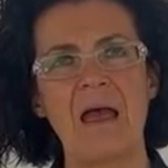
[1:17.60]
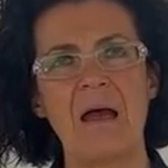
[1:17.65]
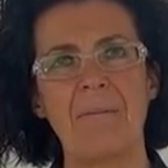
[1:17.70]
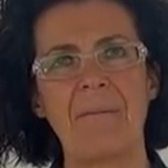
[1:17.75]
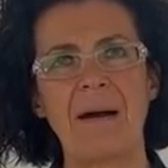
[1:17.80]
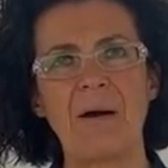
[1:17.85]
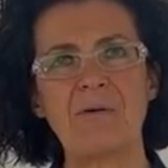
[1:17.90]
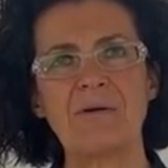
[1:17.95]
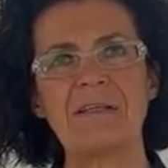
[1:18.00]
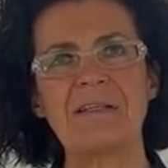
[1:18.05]

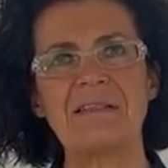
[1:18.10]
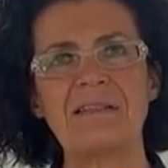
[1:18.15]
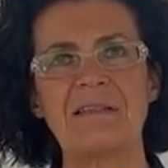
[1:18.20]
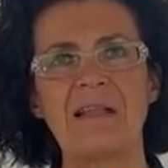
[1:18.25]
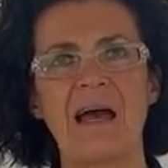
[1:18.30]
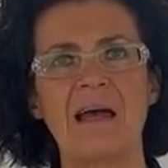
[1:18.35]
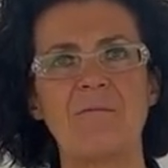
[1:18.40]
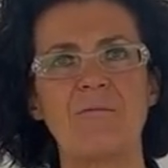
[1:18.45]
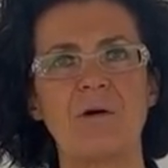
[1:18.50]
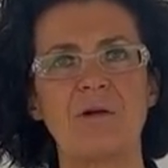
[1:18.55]
Baudicht
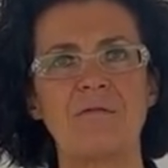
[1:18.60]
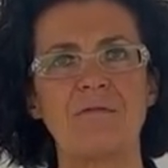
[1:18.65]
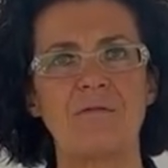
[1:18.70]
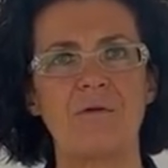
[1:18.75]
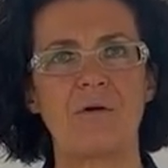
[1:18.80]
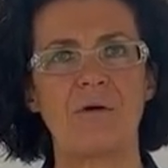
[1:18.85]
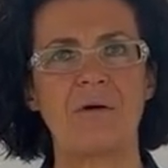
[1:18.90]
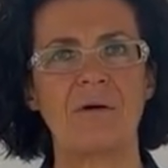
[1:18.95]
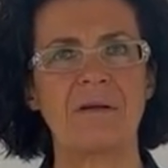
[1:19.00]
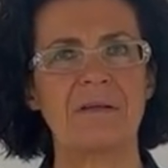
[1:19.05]

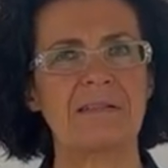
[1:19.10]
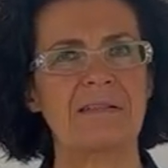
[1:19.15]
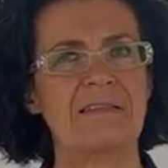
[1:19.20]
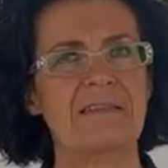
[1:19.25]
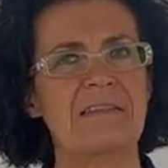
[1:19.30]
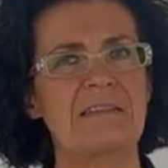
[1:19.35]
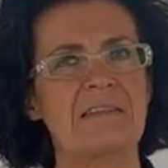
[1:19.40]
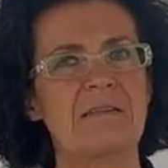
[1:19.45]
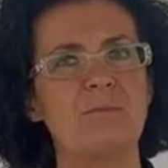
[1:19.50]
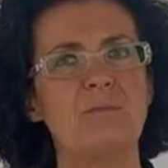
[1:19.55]
914 is a
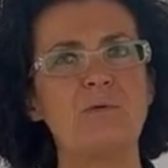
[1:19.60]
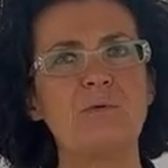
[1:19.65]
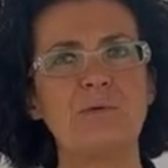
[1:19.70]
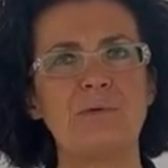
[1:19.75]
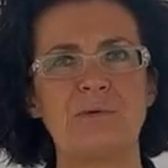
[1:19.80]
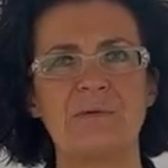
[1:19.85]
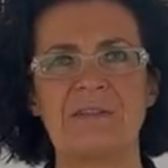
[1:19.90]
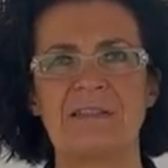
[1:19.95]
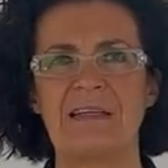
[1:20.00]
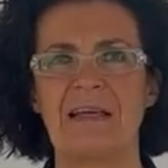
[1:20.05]

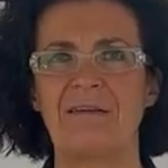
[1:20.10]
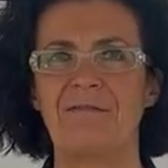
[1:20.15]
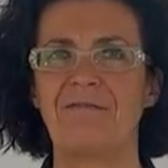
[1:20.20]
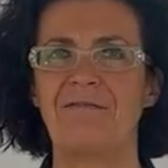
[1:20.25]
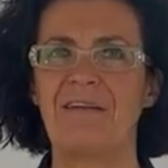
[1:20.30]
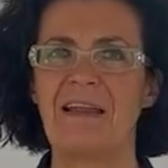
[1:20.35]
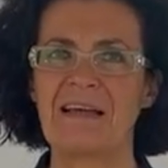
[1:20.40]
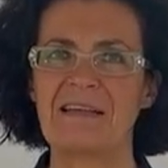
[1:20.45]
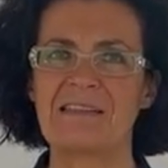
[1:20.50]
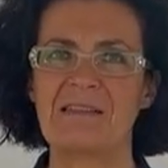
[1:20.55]
smooth and
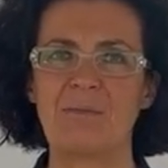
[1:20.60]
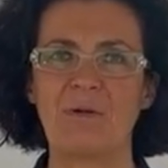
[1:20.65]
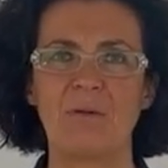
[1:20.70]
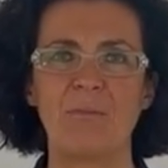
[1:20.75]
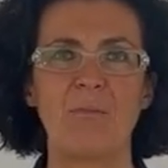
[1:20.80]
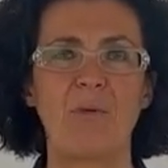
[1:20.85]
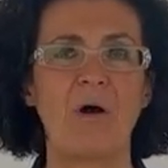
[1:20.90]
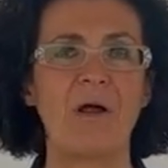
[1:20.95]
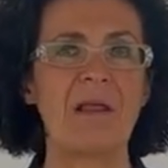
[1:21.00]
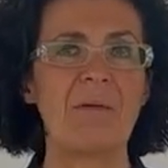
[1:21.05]

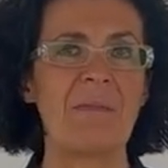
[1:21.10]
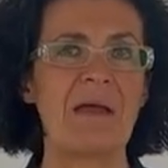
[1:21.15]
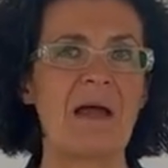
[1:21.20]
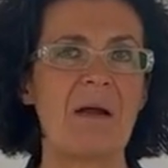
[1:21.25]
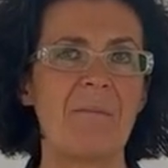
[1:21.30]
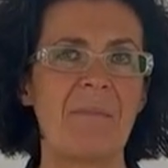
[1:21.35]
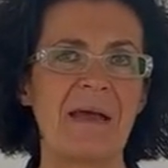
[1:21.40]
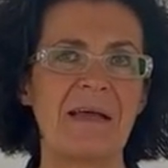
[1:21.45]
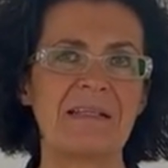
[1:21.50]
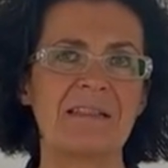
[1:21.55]
flexible
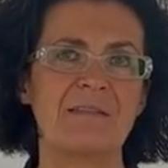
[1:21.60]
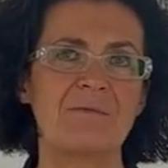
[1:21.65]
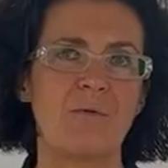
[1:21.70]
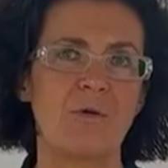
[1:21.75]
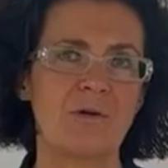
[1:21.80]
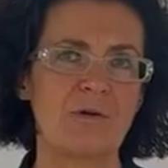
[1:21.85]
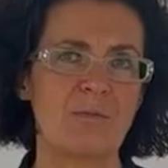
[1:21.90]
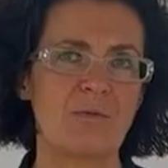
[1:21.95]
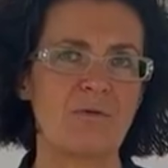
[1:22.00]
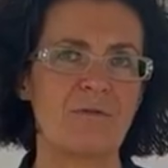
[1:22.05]
polymer-based
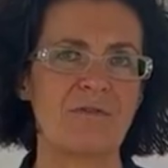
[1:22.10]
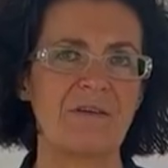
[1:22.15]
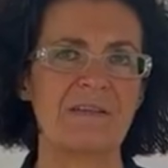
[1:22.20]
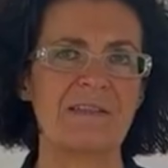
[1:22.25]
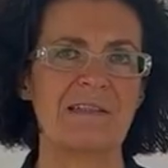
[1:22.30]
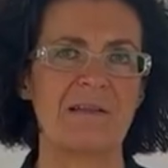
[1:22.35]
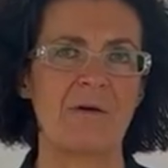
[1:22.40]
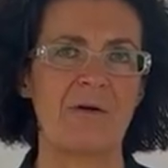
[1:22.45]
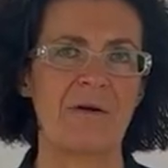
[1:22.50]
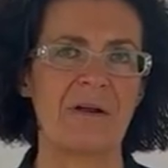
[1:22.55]
waterproofing
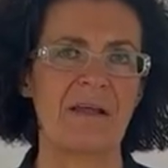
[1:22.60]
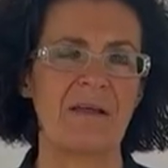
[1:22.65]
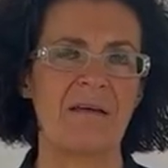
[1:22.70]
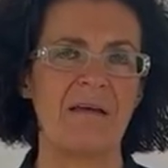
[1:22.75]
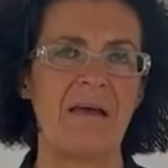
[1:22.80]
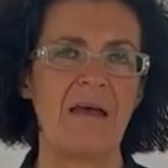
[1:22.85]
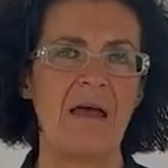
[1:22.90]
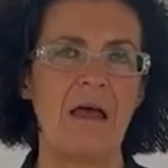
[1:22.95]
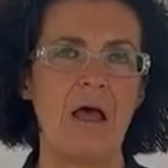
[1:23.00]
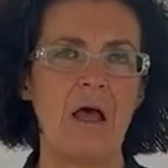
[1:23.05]
slurry,
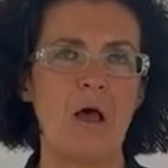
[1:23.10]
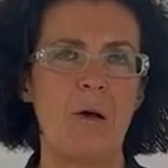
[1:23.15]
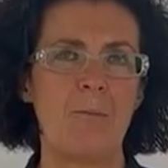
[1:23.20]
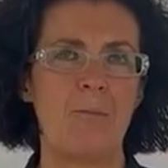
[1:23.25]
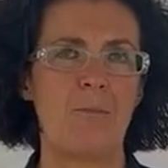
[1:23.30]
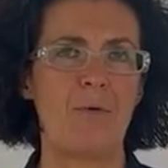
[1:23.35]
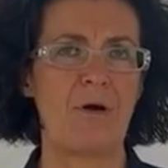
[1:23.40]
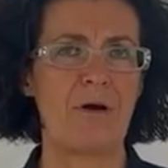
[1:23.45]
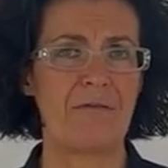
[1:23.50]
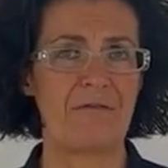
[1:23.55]

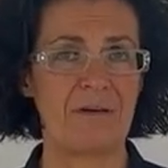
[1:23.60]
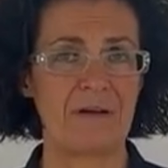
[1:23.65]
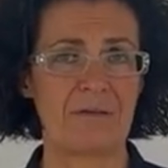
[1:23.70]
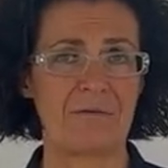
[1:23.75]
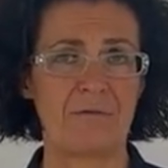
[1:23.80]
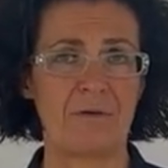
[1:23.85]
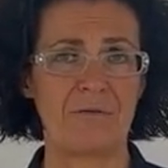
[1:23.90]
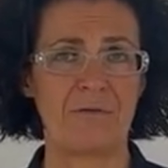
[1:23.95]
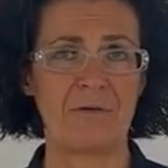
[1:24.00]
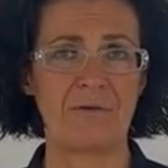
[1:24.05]
perfect
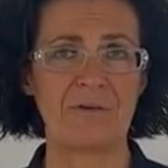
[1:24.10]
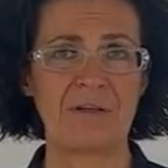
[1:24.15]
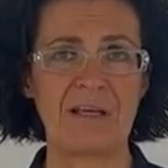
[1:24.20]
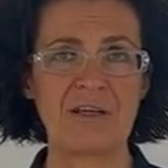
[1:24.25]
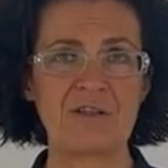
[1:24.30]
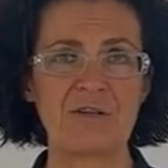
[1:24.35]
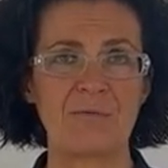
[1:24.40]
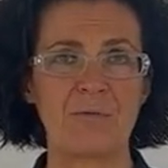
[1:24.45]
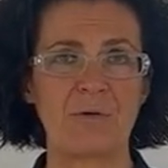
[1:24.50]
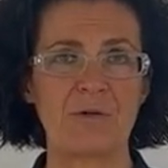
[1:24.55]
for
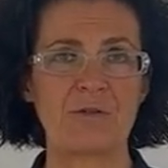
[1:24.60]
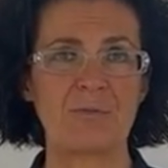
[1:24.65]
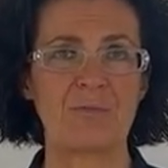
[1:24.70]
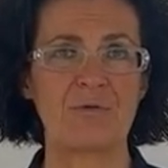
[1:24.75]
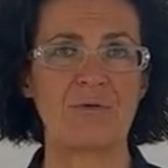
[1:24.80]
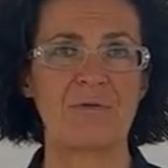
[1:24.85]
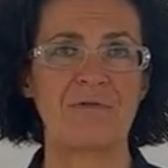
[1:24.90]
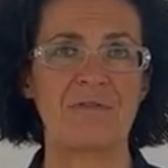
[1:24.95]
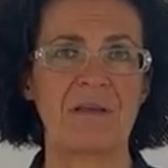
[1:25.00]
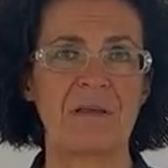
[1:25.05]
foundation
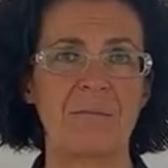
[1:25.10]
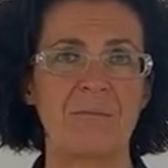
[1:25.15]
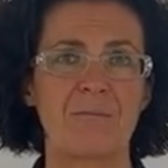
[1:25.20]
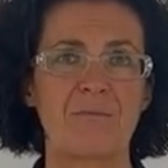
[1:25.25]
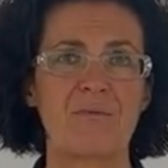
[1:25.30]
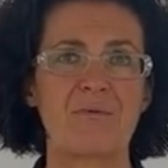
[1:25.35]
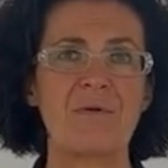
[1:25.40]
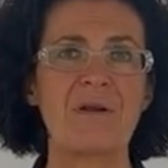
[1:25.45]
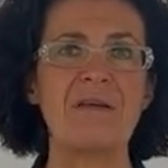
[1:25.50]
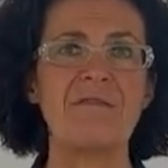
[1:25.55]
waterproofing,
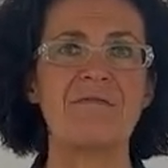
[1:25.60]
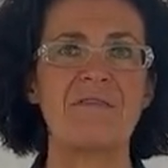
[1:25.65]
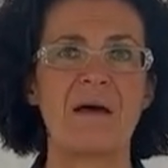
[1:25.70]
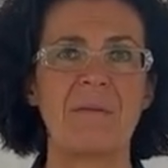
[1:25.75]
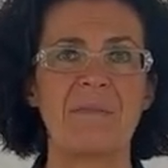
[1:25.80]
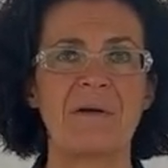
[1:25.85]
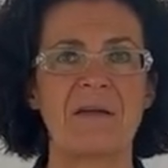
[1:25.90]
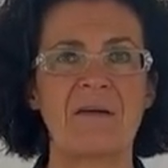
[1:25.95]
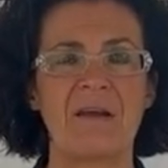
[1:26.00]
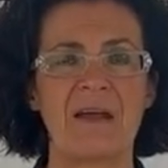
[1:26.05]

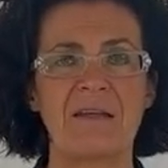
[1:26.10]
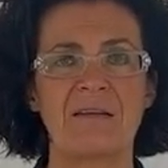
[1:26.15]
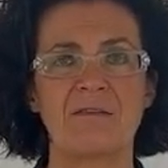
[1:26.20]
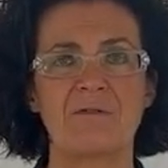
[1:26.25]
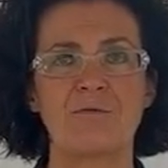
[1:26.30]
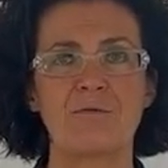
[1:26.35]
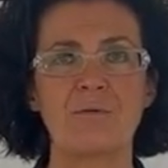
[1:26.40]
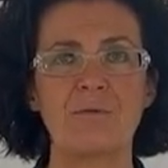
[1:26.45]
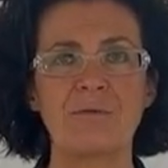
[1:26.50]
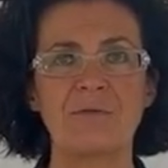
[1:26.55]

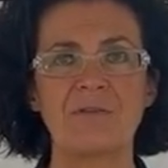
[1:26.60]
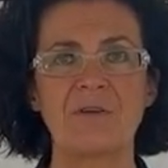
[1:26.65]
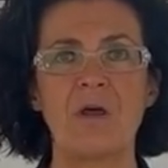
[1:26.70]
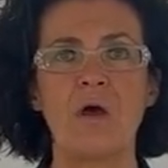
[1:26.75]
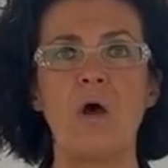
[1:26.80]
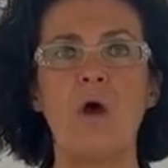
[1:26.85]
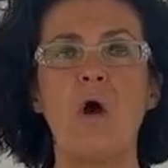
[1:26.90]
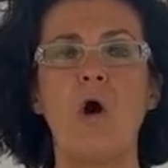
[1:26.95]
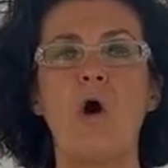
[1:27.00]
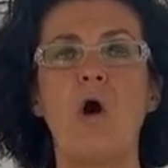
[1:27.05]
prefabricated roofs
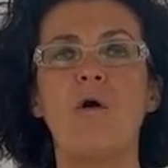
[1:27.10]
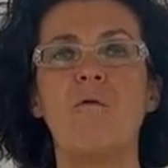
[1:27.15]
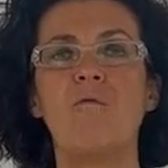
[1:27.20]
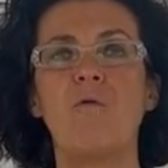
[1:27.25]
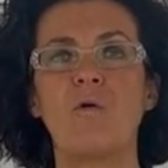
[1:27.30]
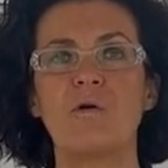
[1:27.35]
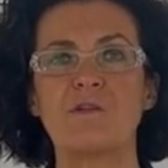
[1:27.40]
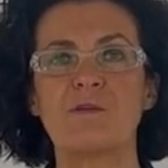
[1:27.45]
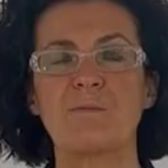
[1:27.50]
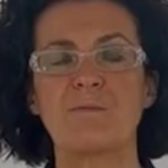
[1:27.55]
or
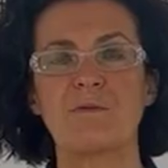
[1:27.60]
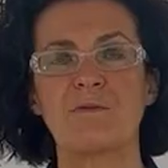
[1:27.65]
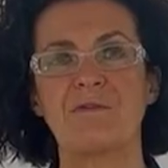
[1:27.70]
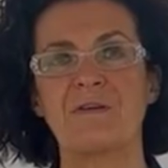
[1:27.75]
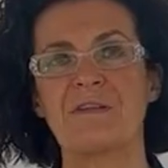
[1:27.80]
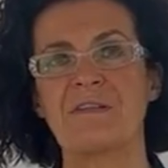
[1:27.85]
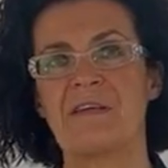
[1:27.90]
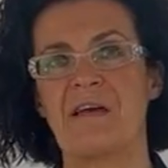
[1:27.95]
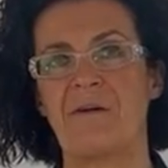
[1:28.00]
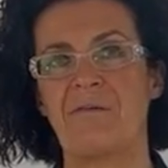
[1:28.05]

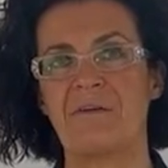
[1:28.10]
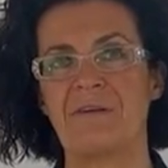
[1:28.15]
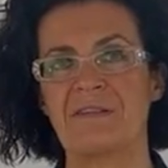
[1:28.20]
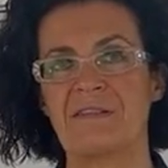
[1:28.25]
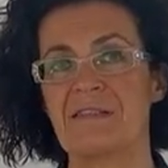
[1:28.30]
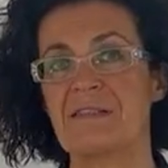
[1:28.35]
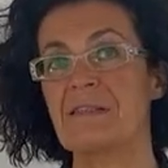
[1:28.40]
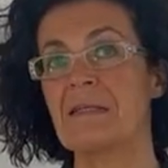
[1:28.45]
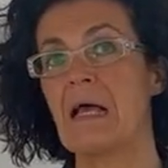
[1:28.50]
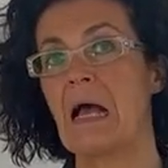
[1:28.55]
waterproofing
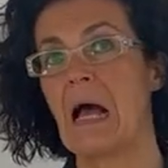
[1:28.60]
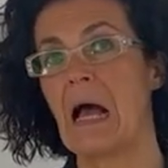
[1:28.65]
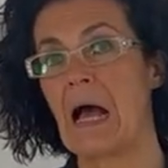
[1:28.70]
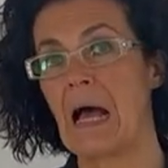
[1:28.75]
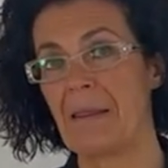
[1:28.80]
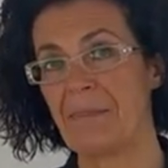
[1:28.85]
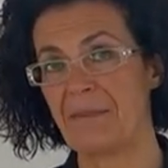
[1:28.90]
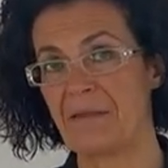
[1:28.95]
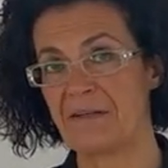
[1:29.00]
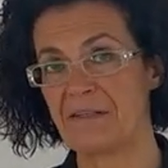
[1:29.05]
terraces
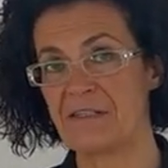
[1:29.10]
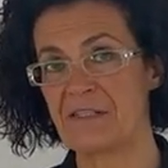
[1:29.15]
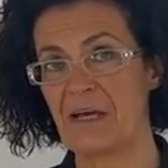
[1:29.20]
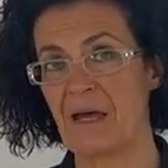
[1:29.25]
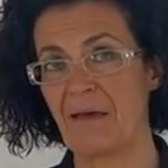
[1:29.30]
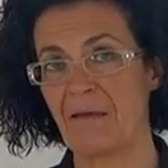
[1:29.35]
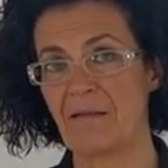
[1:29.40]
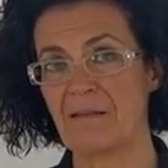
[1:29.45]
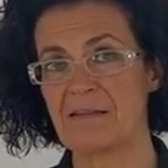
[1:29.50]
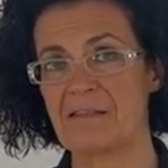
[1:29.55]
under the
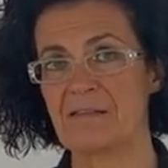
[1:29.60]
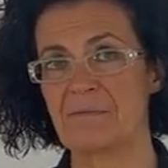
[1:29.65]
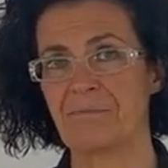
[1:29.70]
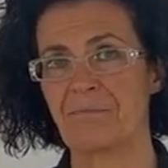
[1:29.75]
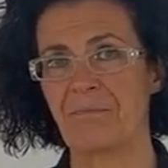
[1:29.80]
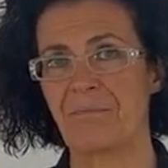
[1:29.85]
tiles.